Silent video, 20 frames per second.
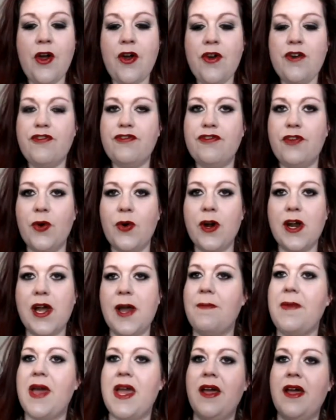for a
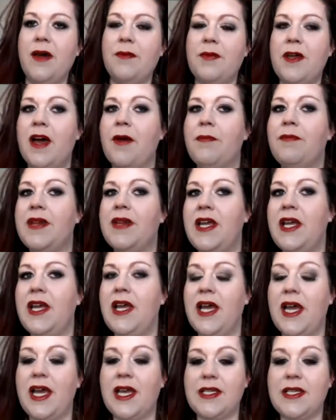makeup company,
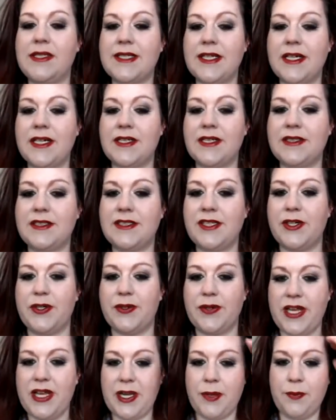and so
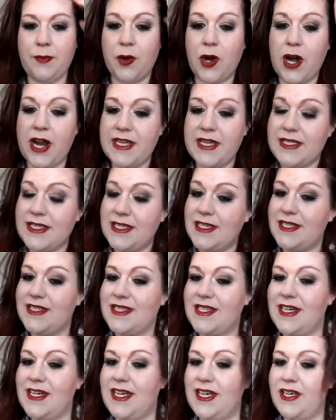any praises,
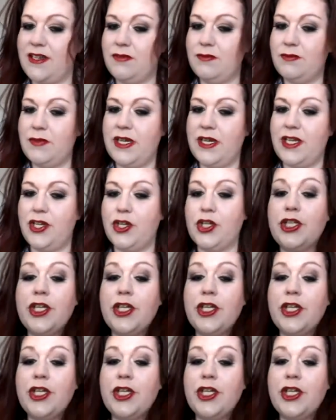any good